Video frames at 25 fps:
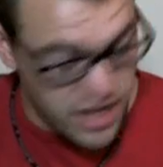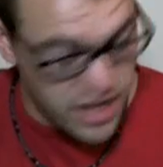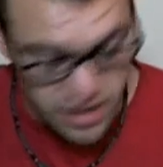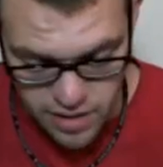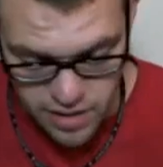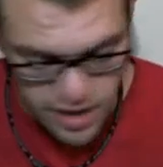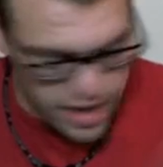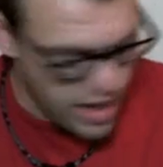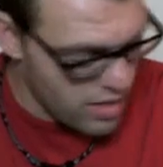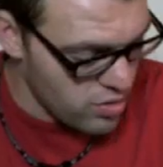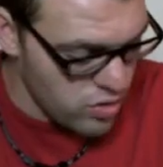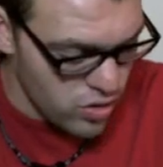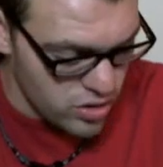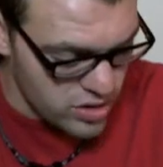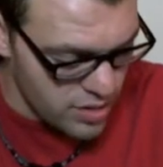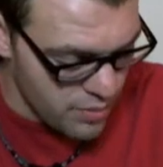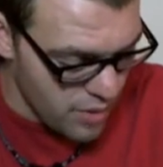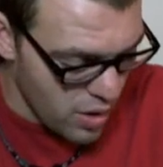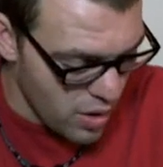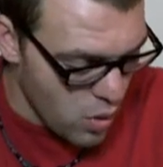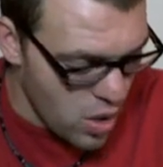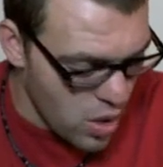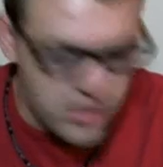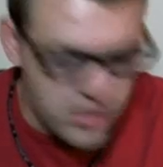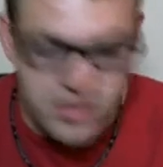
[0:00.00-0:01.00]
And I looked at
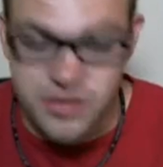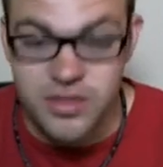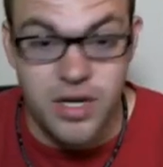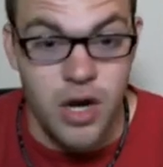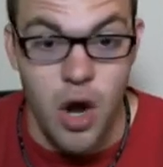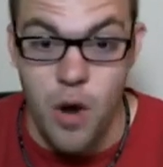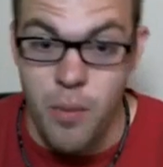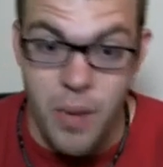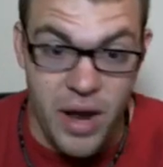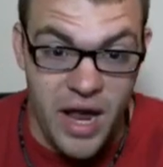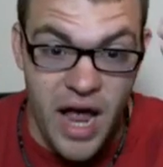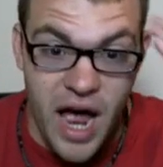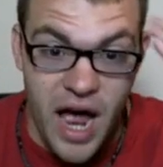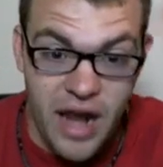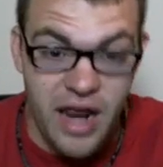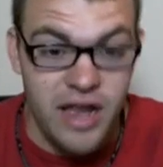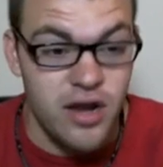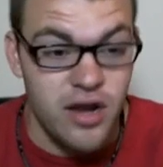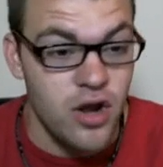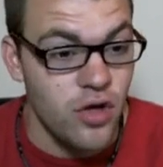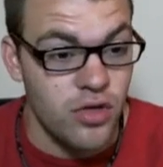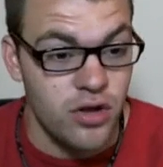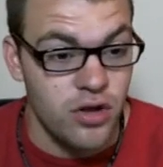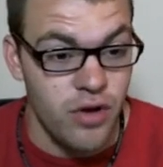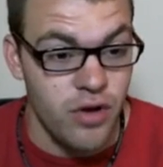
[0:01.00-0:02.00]
my watch. I was like, oh my god, I
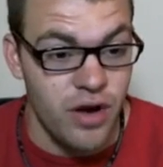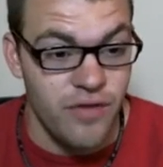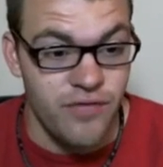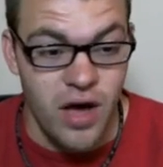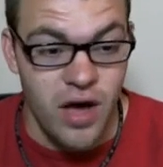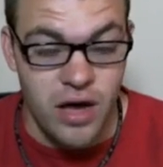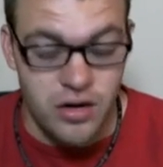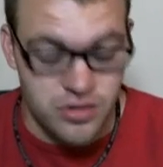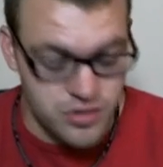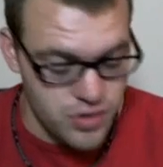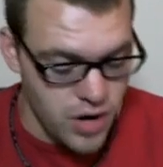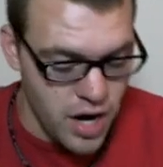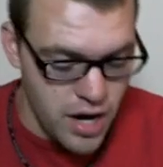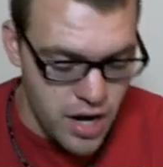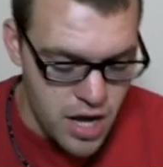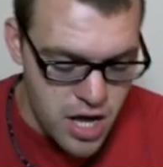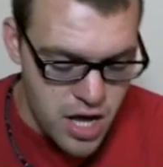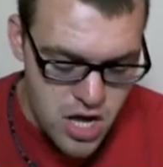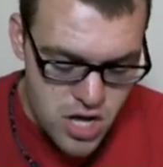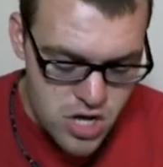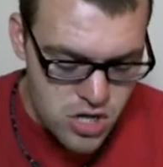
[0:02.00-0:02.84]
know the Grand Finals are on.